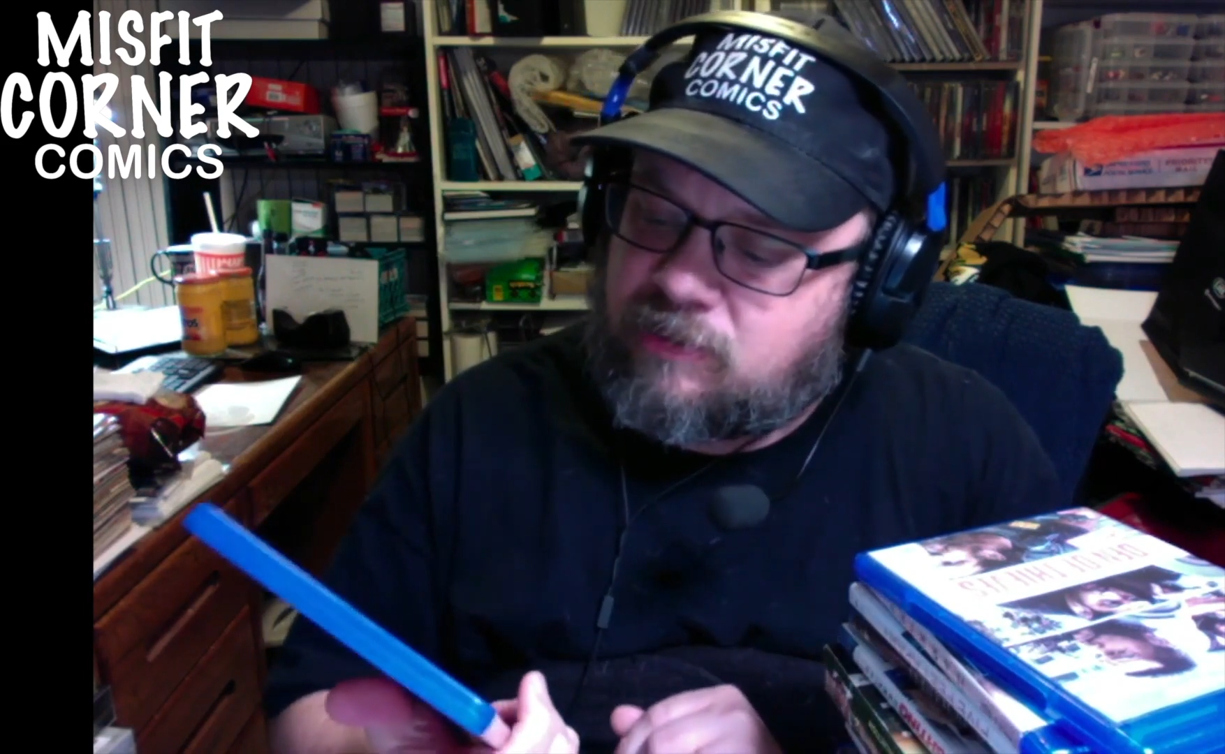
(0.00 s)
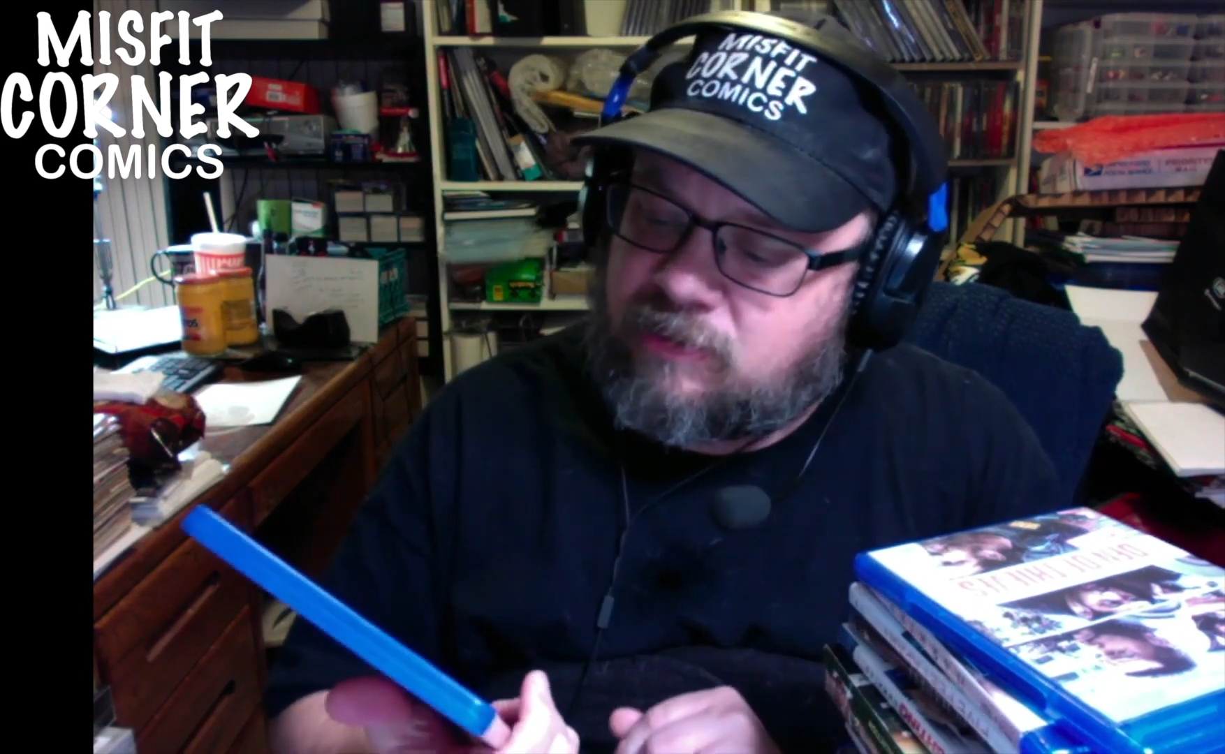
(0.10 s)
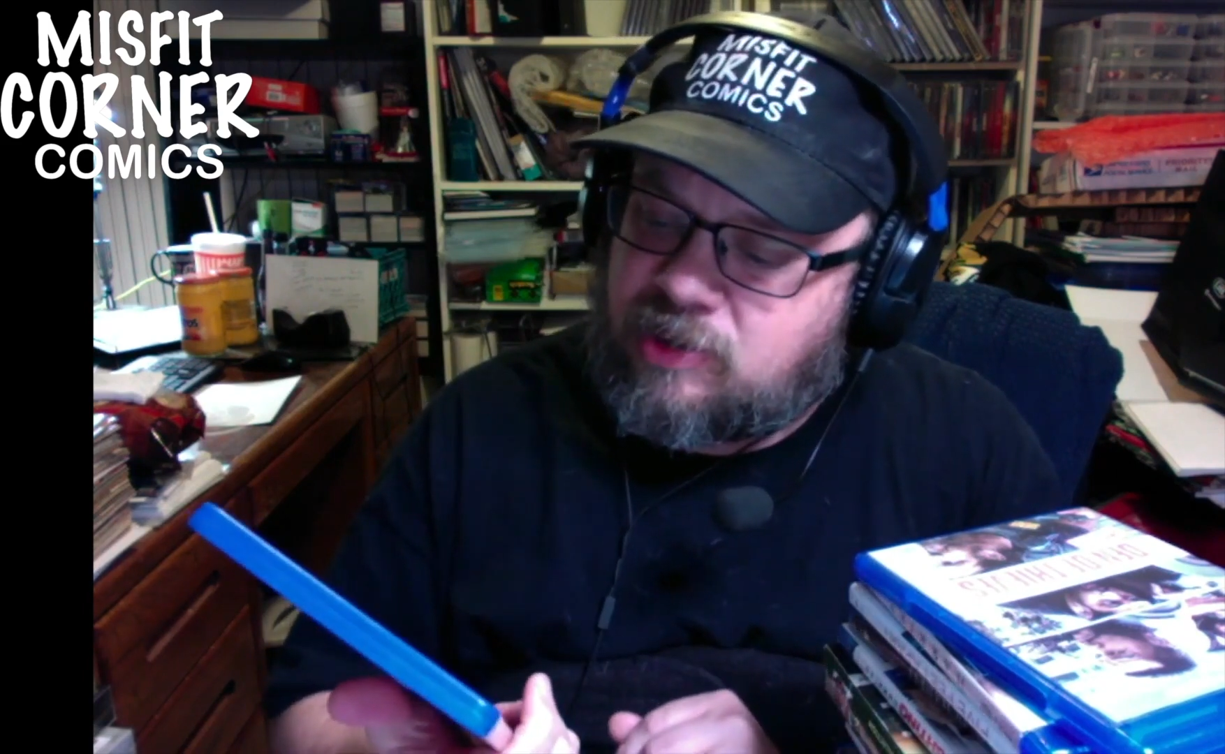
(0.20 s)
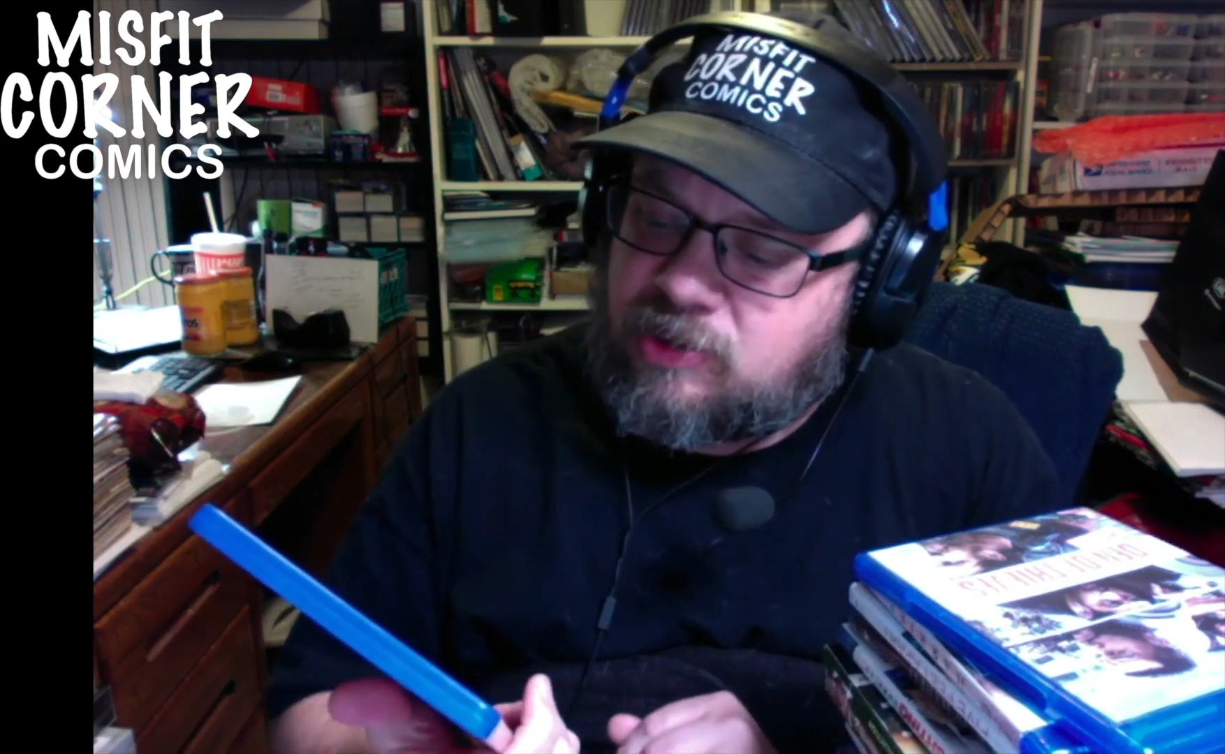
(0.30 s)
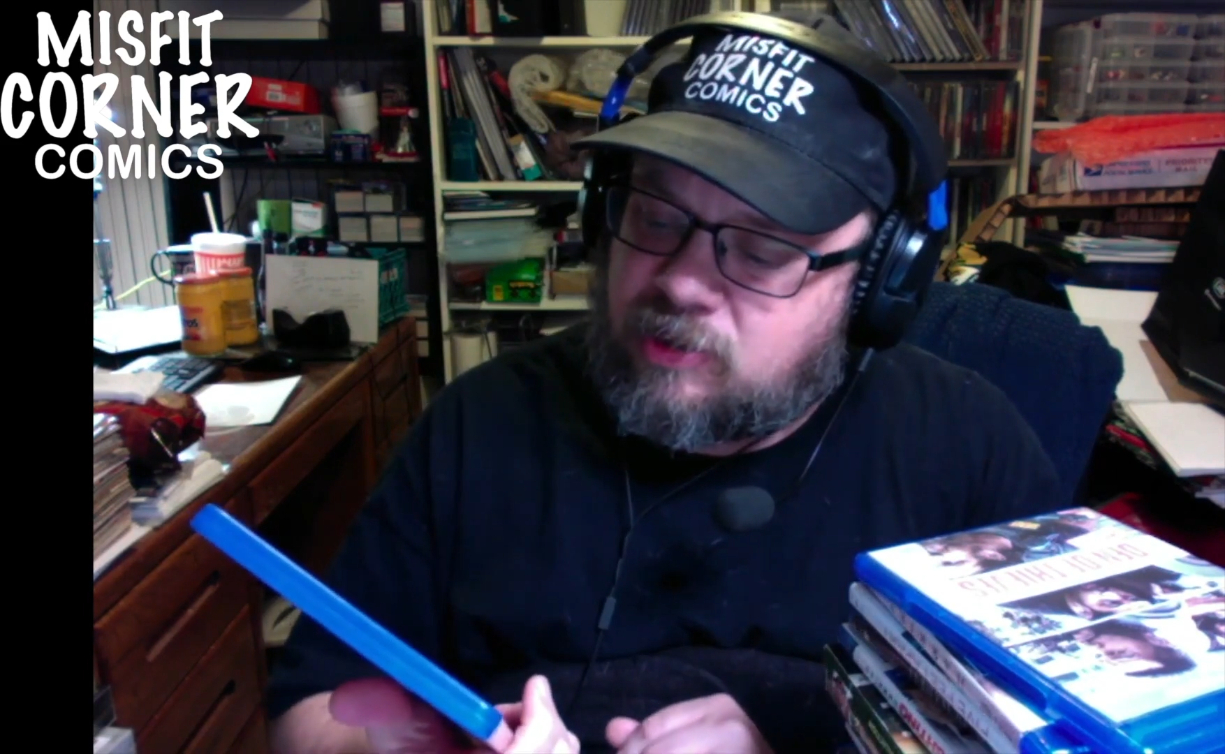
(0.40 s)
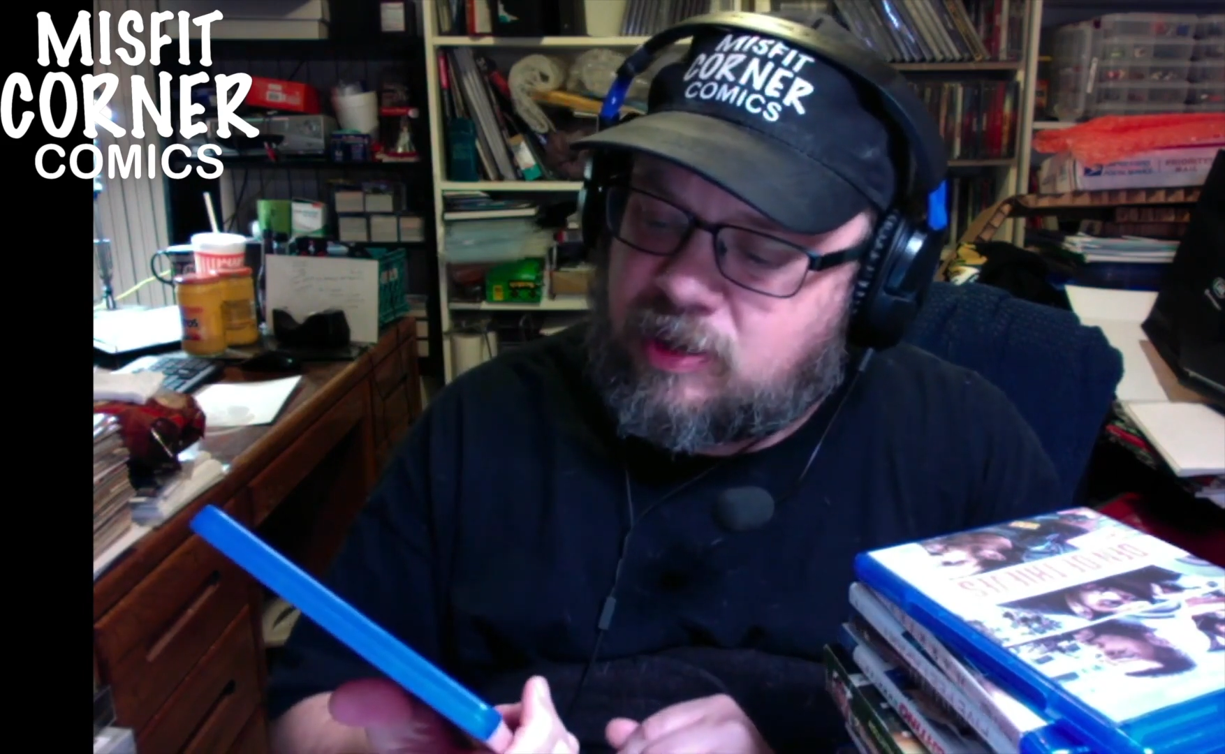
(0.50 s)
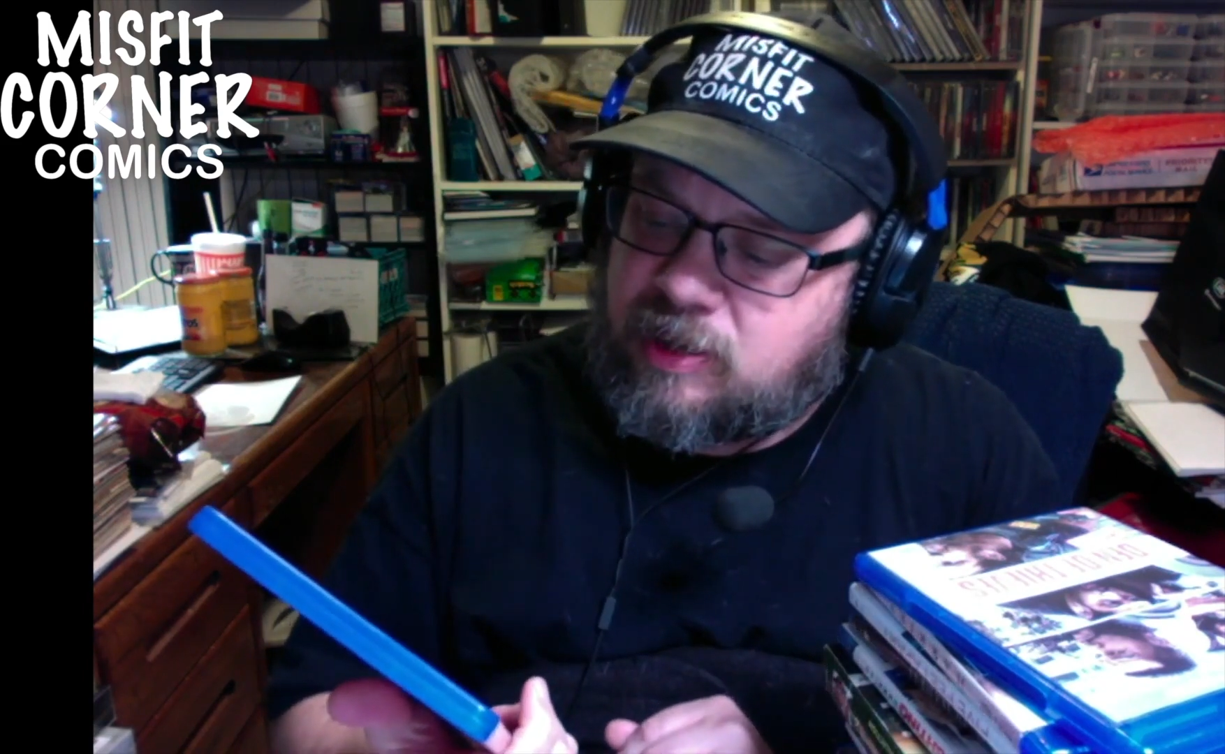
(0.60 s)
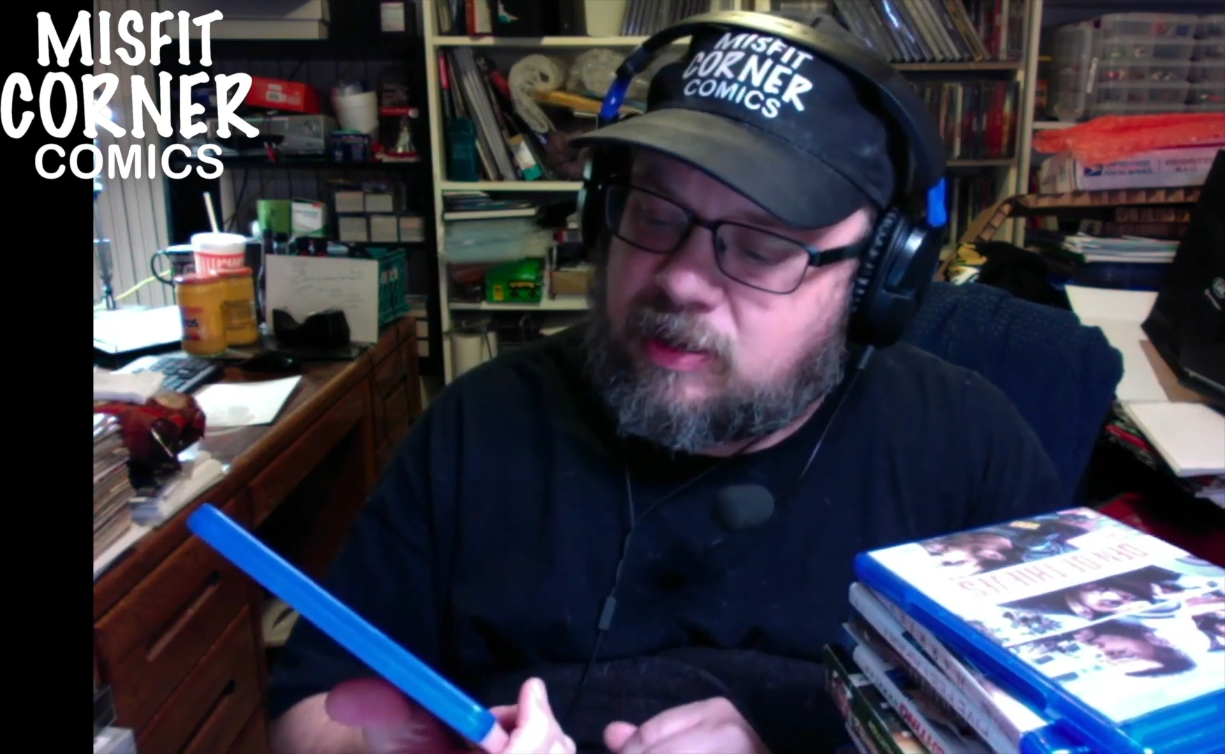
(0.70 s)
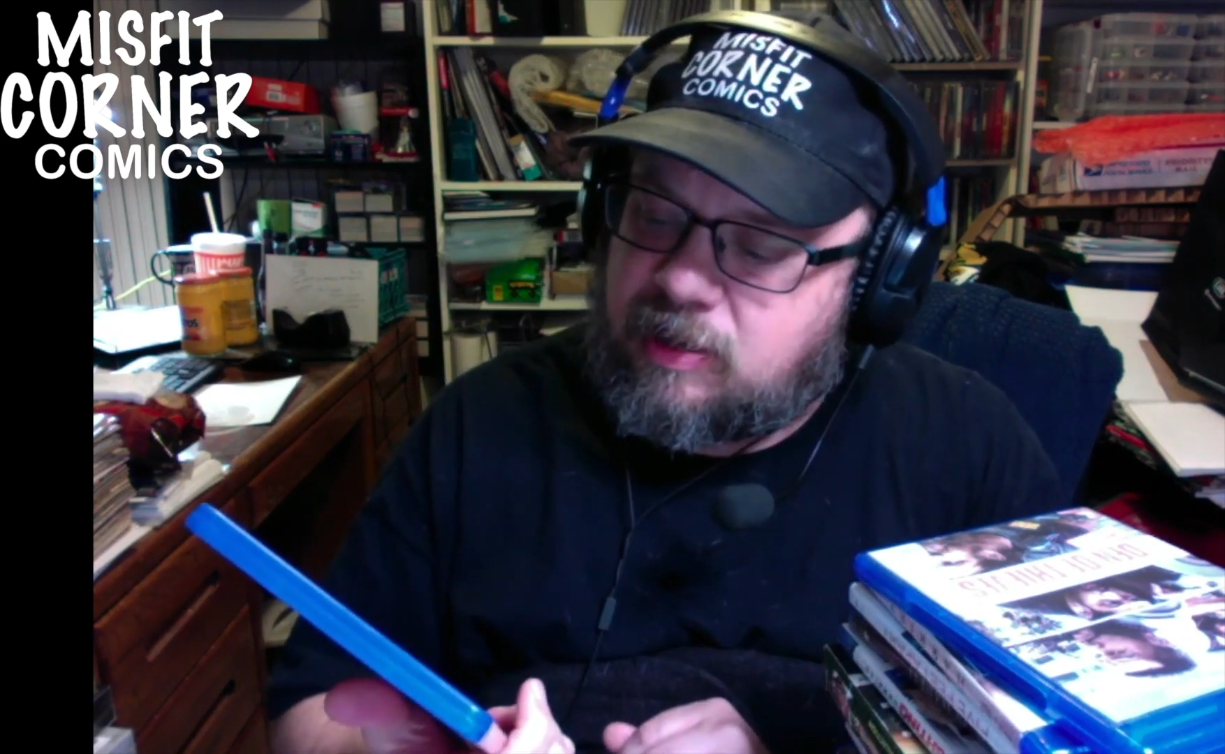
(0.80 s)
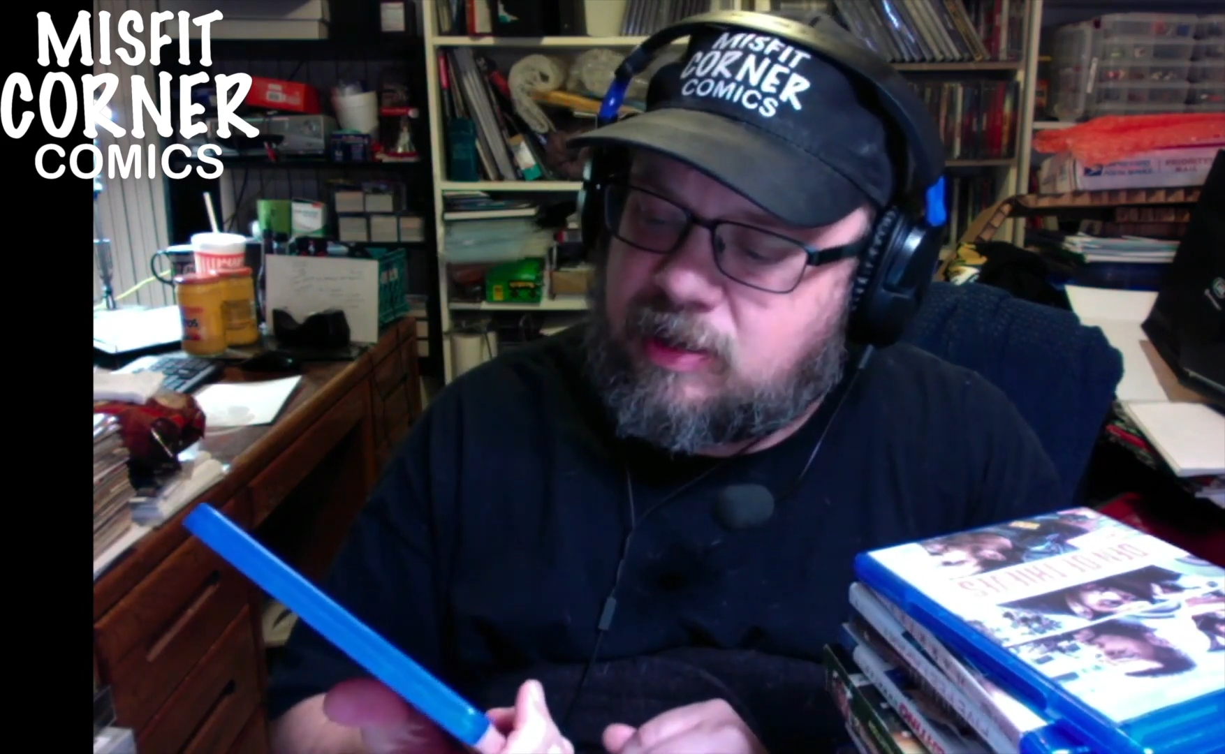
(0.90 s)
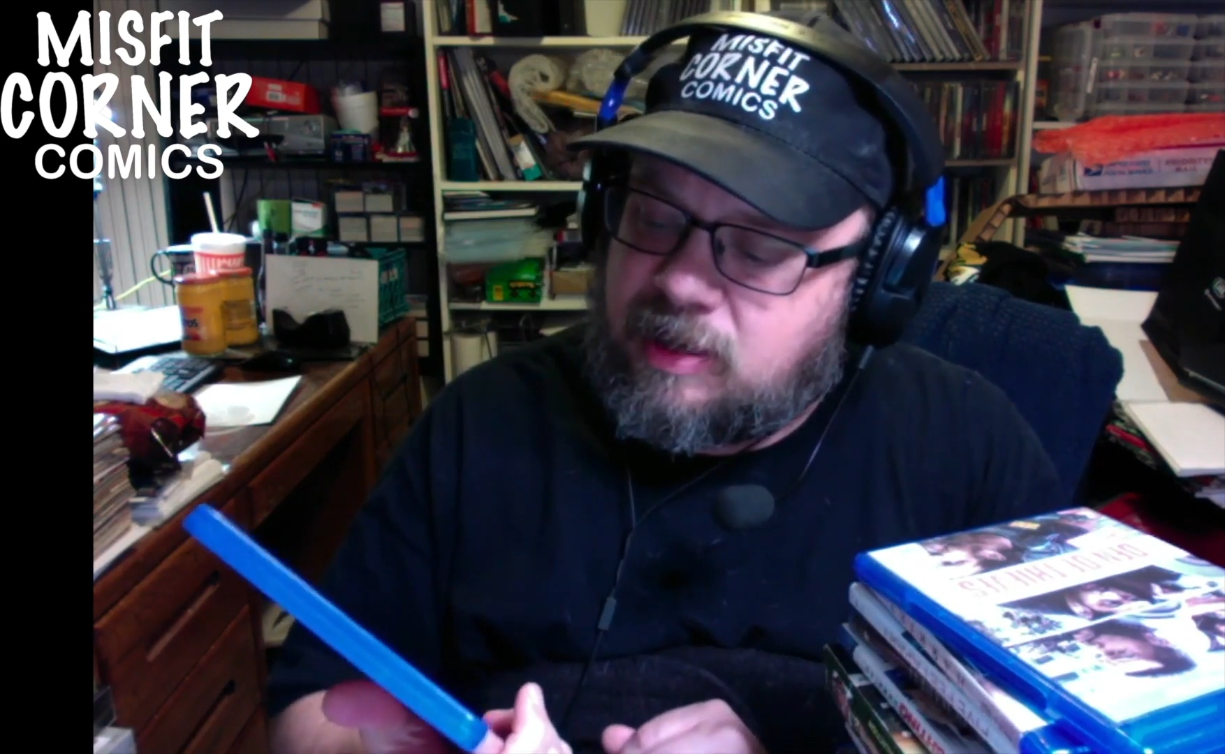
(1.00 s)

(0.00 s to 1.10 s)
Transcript: featuring